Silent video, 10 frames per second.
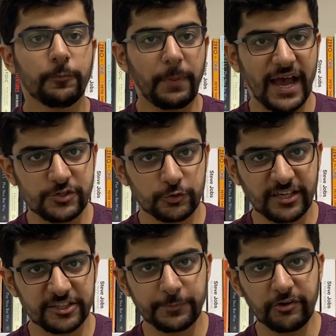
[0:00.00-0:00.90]
So
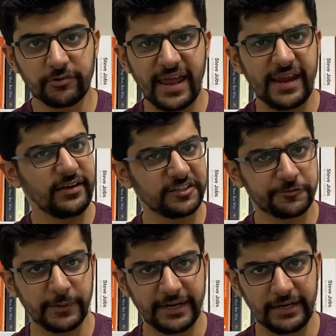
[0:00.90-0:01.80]
Byjus has been trying
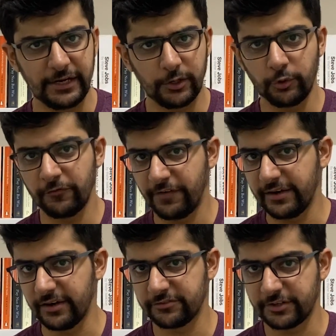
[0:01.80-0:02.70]
desperately to
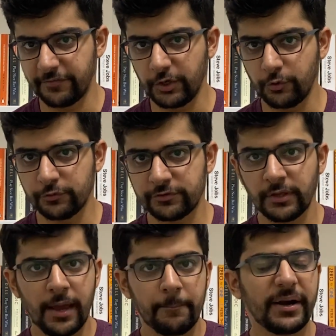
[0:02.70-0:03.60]
inflate its
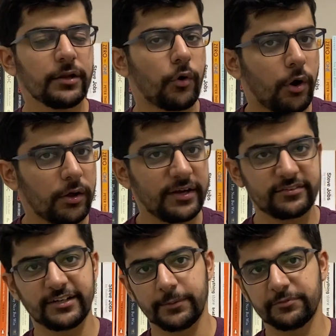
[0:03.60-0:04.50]
revenues, but all
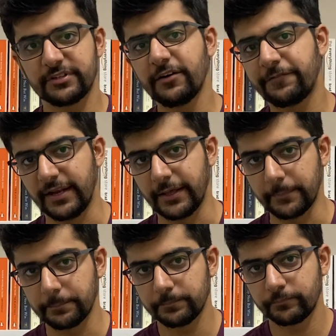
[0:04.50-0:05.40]
its attempts are
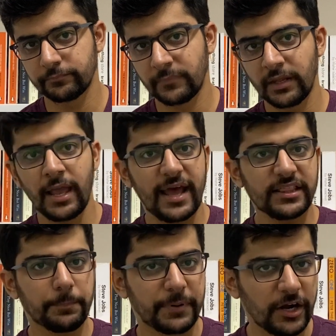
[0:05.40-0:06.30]
failing.
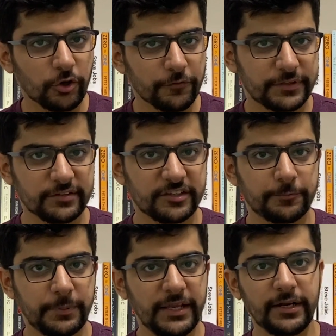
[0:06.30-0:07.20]
And the brunt of this
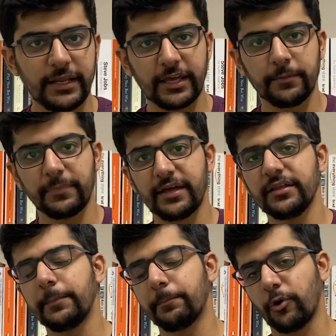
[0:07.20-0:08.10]
is being taken
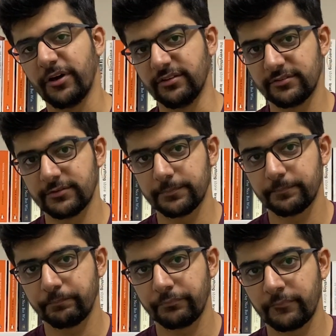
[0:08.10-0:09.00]
by the employees.
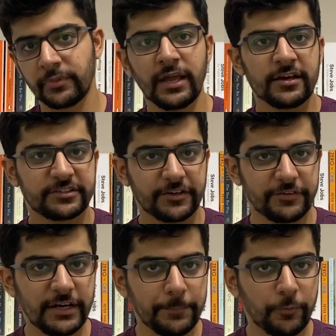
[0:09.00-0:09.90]

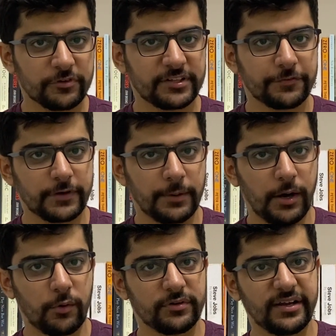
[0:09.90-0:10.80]
Several reports have
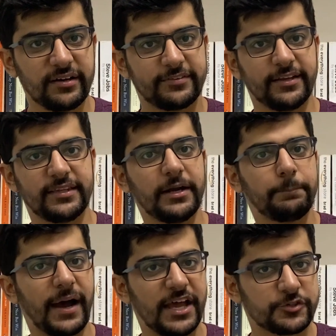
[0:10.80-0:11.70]
come out that say
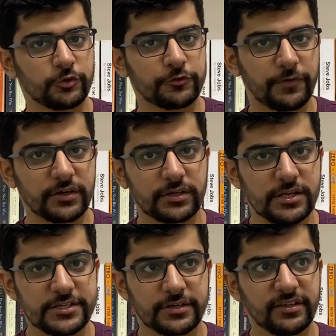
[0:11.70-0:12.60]
that Byjus' work
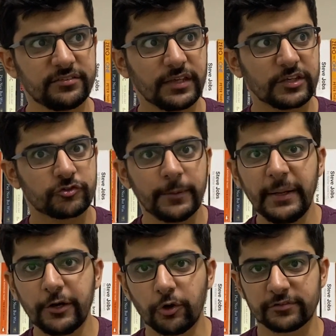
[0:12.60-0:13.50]
culture is
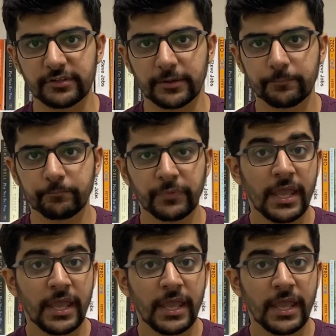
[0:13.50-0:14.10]
extremely toxic,